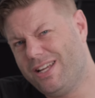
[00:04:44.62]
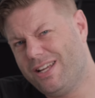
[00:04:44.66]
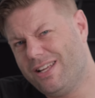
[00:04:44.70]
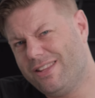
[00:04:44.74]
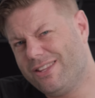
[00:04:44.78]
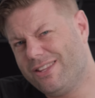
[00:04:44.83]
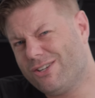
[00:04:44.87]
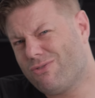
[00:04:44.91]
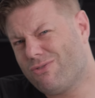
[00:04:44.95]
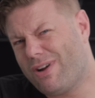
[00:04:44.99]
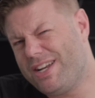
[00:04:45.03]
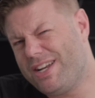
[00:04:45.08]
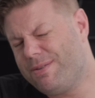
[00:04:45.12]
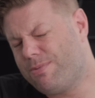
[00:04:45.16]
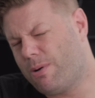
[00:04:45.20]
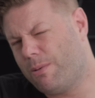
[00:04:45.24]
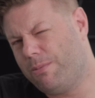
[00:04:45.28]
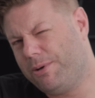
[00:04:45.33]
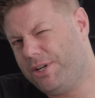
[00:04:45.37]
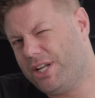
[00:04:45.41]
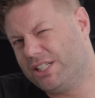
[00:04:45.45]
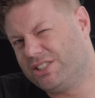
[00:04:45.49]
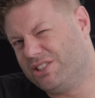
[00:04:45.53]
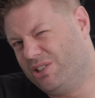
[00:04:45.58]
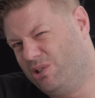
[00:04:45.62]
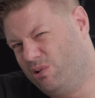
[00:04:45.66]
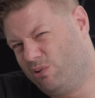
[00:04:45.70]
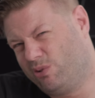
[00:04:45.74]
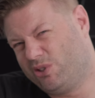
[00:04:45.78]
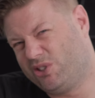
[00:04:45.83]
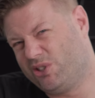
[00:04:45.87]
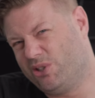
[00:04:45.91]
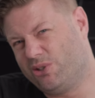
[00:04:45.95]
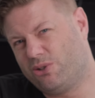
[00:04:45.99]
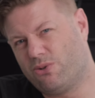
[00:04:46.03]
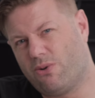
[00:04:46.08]
the grain probably doesn't look
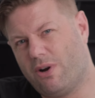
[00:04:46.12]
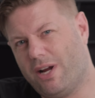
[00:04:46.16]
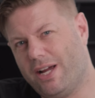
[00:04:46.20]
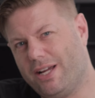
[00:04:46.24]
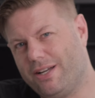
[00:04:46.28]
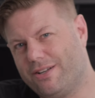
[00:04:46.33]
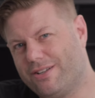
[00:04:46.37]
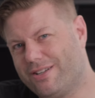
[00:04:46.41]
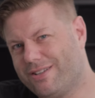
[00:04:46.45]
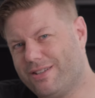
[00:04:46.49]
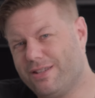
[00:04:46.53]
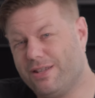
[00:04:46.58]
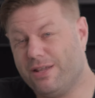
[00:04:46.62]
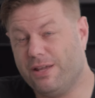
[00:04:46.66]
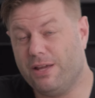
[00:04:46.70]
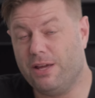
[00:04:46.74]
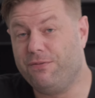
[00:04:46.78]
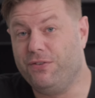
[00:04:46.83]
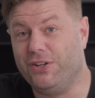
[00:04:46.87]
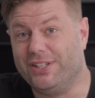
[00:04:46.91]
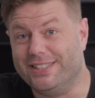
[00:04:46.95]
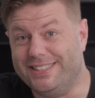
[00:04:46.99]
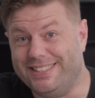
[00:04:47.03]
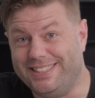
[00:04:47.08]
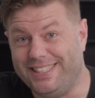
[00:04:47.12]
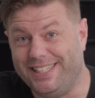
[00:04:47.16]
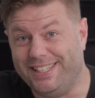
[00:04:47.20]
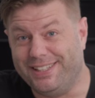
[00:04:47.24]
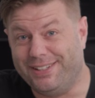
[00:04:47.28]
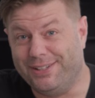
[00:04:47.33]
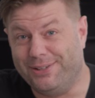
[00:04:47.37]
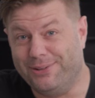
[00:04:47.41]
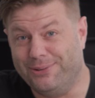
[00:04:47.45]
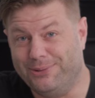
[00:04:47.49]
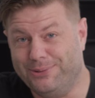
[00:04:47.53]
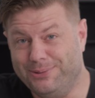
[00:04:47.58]
so great, if you could see it
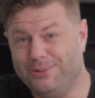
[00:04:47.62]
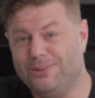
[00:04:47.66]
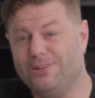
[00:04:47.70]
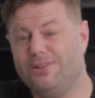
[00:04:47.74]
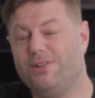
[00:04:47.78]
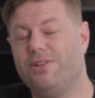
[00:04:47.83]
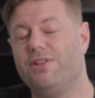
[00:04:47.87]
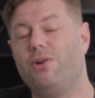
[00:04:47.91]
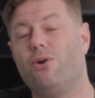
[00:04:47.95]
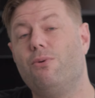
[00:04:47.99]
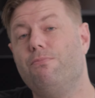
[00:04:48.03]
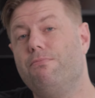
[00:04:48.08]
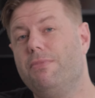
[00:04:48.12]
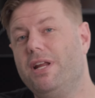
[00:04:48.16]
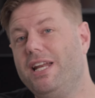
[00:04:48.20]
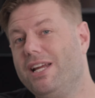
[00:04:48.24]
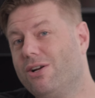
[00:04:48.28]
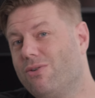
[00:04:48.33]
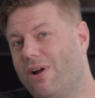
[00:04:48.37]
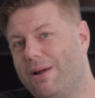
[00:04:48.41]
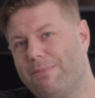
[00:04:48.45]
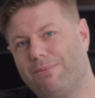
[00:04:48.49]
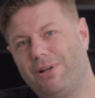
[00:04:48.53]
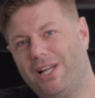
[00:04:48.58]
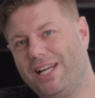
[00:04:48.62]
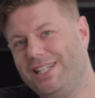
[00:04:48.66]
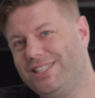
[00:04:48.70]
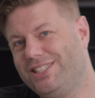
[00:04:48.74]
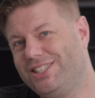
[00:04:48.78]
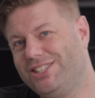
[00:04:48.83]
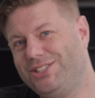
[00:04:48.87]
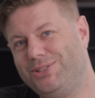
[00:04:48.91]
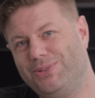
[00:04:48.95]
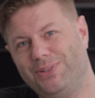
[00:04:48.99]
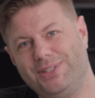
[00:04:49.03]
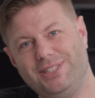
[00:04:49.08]
at all. There are many great
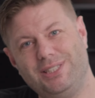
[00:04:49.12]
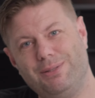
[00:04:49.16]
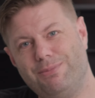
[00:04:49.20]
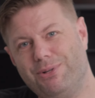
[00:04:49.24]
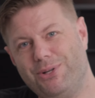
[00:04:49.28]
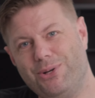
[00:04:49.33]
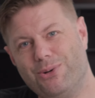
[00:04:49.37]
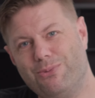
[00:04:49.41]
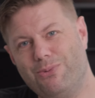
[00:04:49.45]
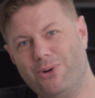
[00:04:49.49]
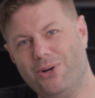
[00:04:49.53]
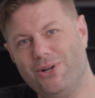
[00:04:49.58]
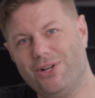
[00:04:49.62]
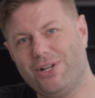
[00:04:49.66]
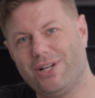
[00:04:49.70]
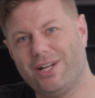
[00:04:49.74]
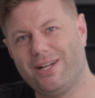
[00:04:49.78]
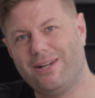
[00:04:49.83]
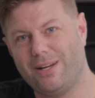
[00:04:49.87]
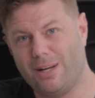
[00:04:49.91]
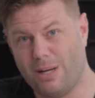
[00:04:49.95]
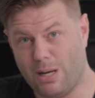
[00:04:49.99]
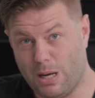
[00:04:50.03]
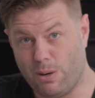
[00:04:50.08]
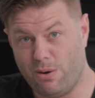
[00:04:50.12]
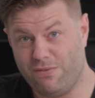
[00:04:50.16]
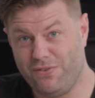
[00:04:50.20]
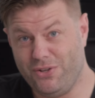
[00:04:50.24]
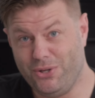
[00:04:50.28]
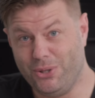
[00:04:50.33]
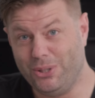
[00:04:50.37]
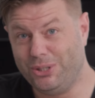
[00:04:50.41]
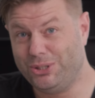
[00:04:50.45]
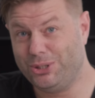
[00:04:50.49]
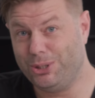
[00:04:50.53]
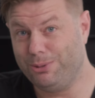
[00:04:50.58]
places to exhibit your work. However,
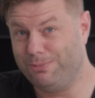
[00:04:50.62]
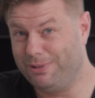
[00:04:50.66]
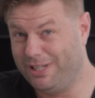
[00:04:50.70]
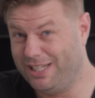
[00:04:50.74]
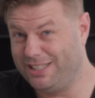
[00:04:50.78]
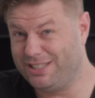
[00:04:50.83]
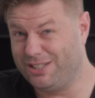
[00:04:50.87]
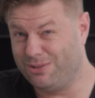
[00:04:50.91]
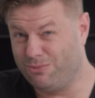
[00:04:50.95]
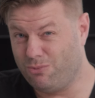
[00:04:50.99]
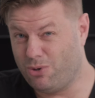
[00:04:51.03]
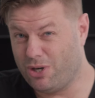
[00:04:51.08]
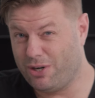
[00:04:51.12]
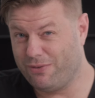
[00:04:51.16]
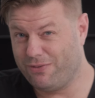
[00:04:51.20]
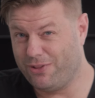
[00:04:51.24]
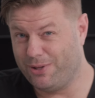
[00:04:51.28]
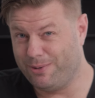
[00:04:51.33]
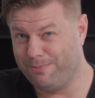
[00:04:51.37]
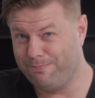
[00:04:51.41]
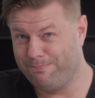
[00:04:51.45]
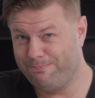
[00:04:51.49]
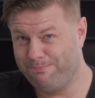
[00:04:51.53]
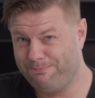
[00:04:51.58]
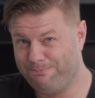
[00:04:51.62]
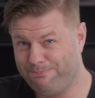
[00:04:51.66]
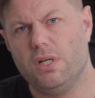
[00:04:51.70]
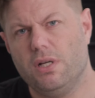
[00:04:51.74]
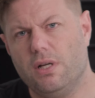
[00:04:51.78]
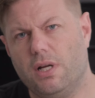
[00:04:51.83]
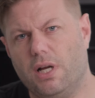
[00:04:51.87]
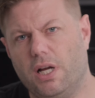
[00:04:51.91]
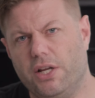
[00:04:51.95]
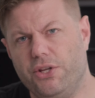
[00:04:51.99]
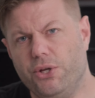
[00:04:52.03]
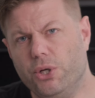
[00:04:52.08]
YouTube isn't one of them.
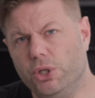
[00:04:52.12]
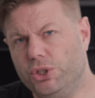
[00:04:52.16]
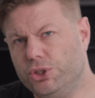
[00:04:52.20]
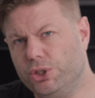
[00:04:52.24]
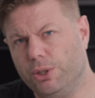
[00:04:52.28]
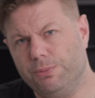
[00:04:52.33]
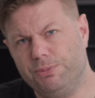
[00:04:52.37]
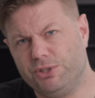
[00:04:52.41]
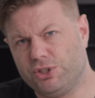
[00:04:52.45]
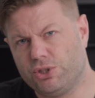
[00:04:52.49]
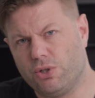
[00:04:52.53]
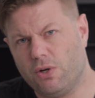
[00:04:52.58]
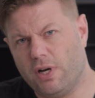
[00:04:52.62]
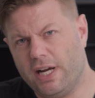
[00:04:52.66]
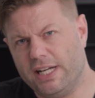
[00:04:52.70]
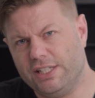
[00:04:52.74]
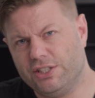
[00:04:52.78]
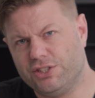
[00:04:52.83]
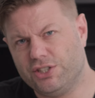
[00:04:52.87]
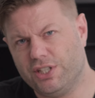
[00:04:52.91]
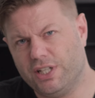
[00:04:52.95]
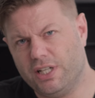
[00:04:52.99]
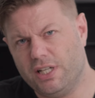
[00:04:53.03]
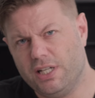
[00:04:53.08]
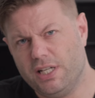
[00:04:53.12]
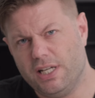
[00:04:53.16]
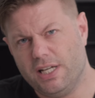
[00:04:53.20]
YouTube's trying to